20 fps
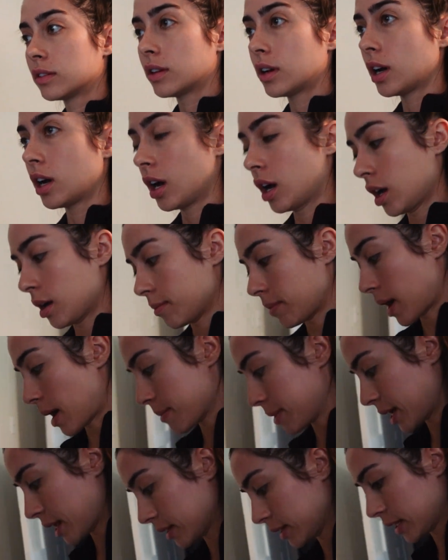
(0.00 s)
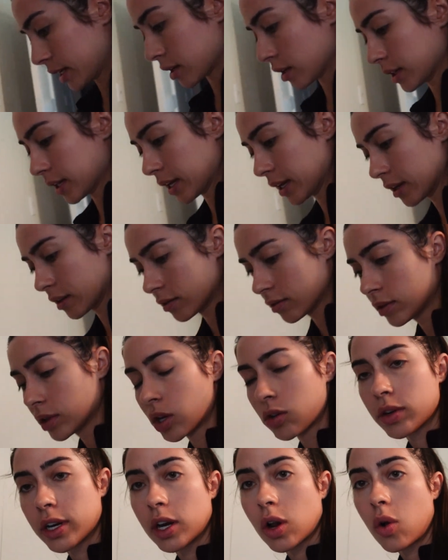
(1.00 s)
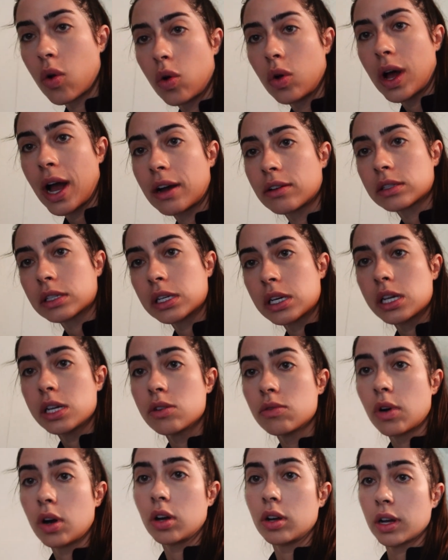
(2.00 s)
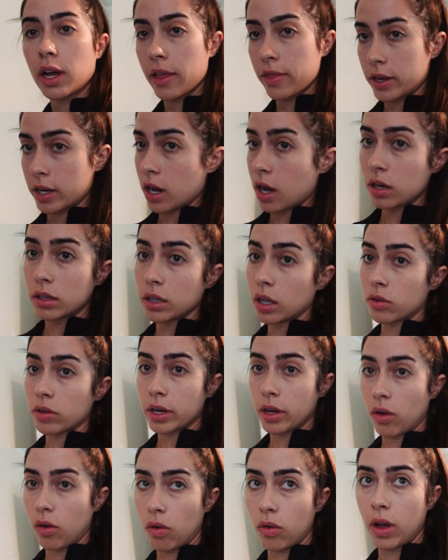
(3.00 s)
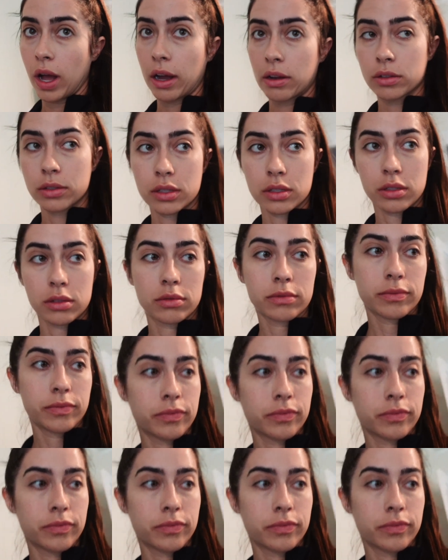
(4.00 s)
Um, I mean, I literally loaded a whole house in a U-Haul and then unloaded a whole house.